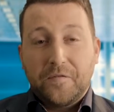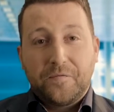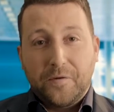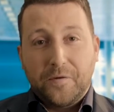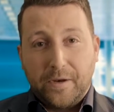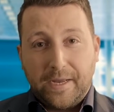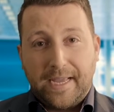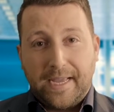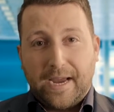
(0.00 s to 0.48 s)

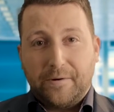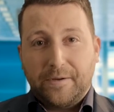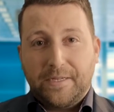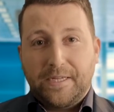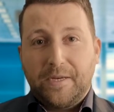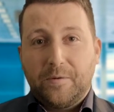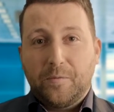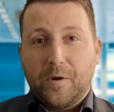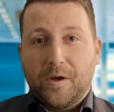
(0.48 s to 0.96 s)
fully
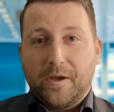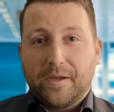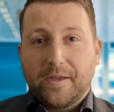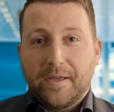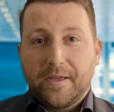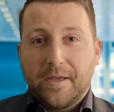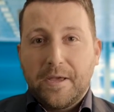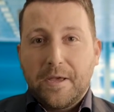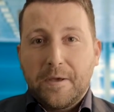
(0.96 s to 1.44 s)
guaranteed
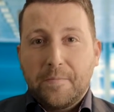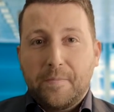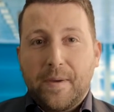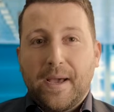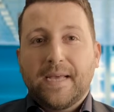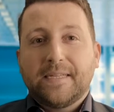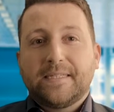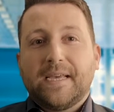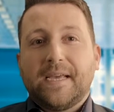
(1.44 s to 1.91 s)
work,
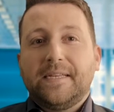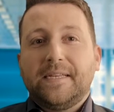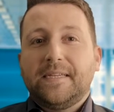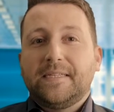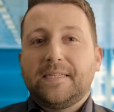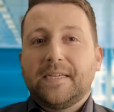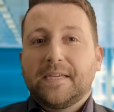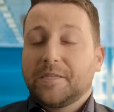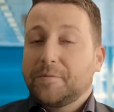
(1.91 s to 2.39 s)
PAS
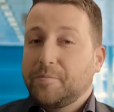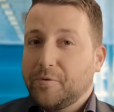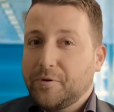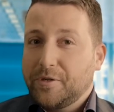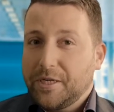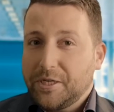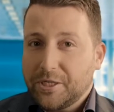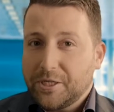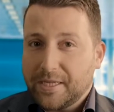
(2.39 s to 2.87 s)
86
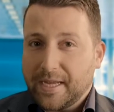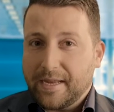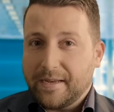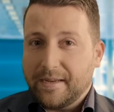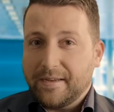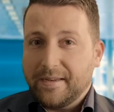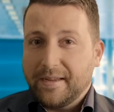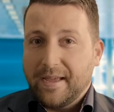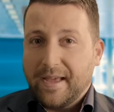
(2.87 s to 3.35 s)
British
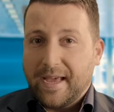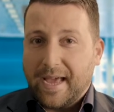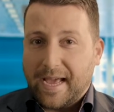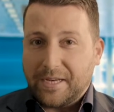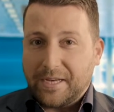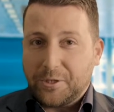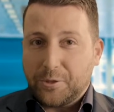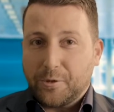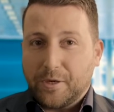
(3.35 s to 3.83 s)
Standard
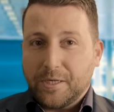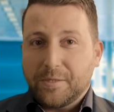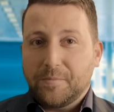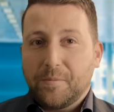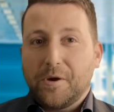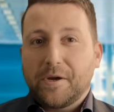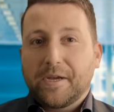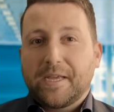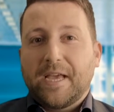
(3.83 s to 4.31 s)
and
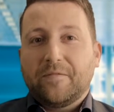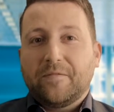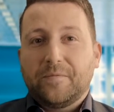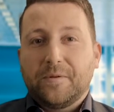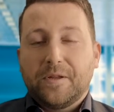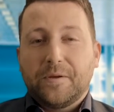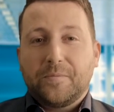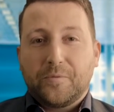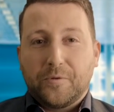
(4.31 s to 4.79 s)
Trustmark
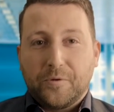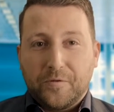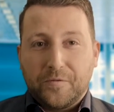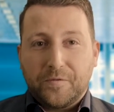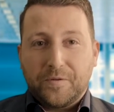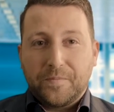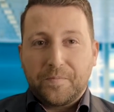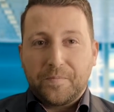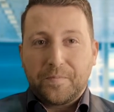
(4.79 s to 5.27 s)
government
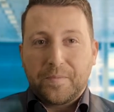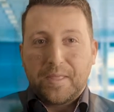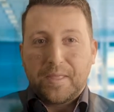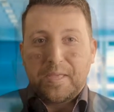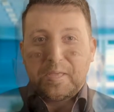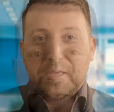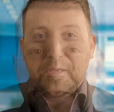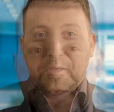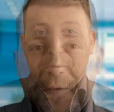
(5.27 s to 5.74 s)
approved.
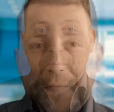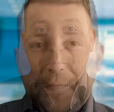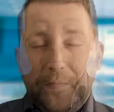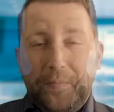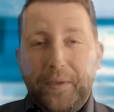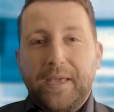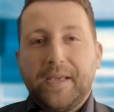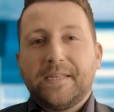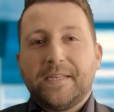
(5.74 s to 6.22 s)

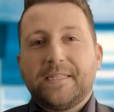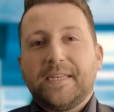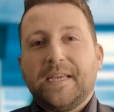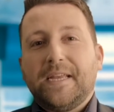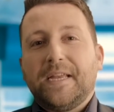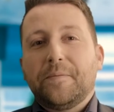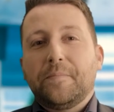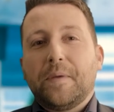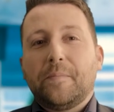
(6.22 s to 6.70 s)
Being
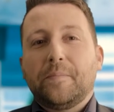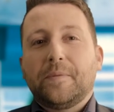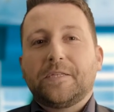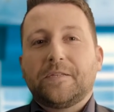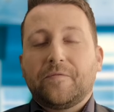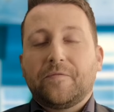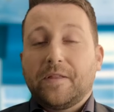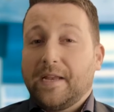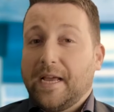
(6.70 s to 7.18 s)
senior
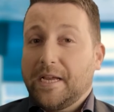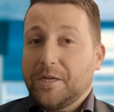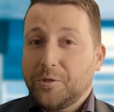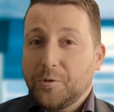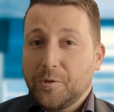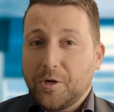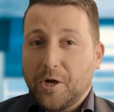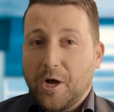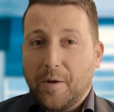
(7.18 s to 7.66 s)
members of the
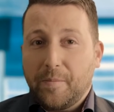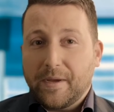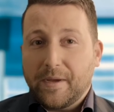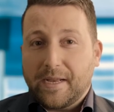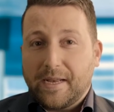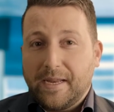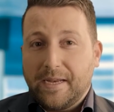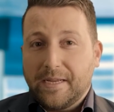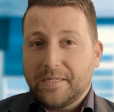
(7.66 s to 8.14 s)
National
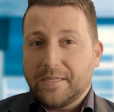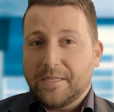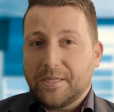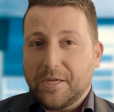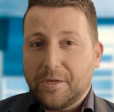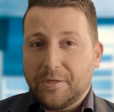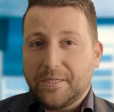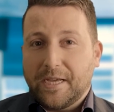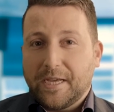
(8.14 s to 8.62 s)
Carpet Cleaners
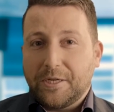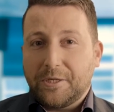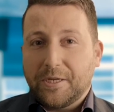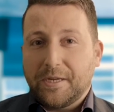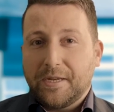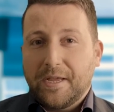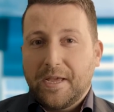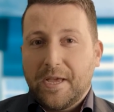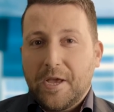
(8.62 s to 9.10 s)

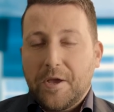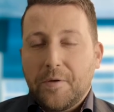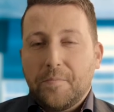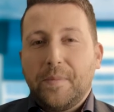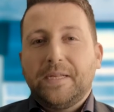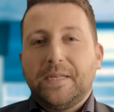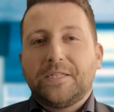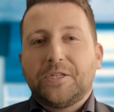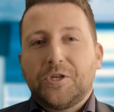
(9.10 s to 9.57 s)
Association
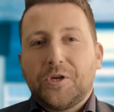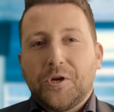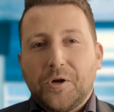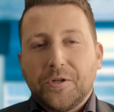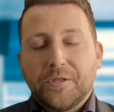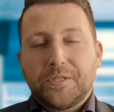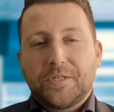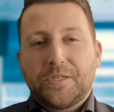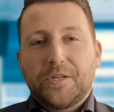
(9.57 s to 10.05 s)
means
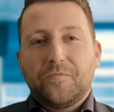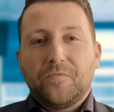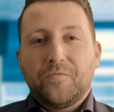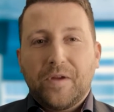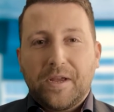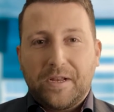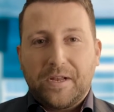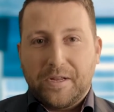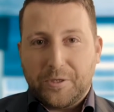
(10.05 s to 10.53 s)
constant
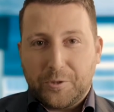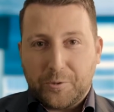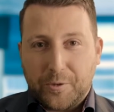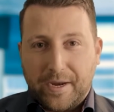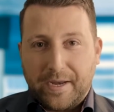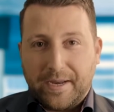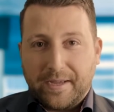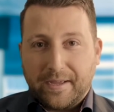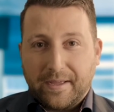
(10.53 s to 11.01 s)
regular
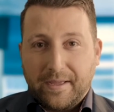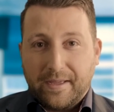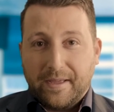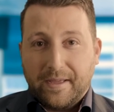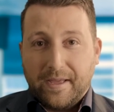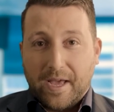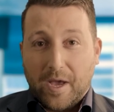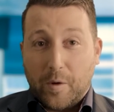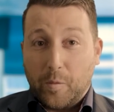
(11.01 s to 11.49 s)
training,
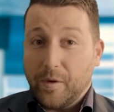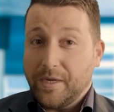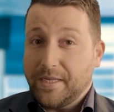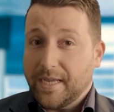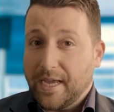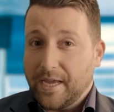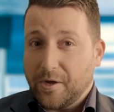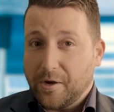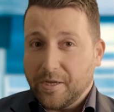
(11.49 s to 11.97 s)
and we
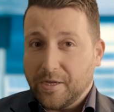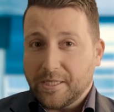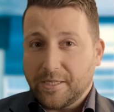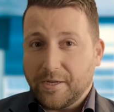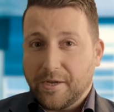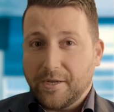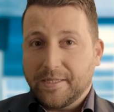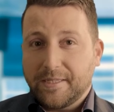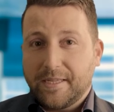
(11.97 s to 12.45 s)
take our
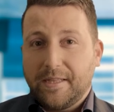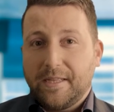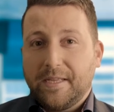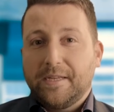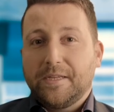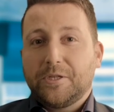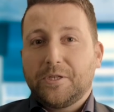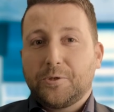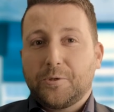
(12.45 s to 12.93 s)
stance in the
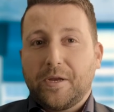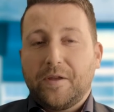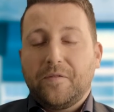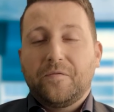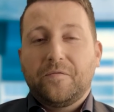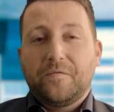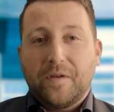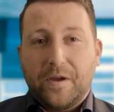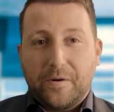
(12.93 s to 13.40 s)
industry
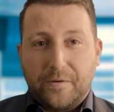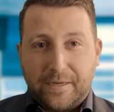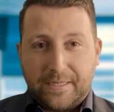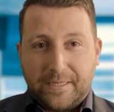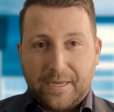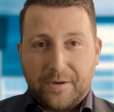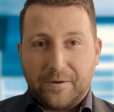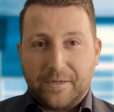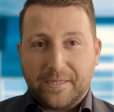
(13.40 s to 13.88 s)
very
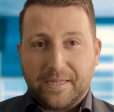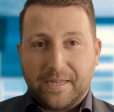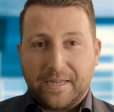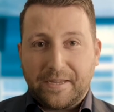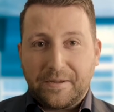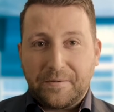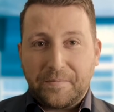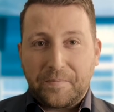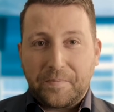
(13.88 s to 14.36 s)
seriously.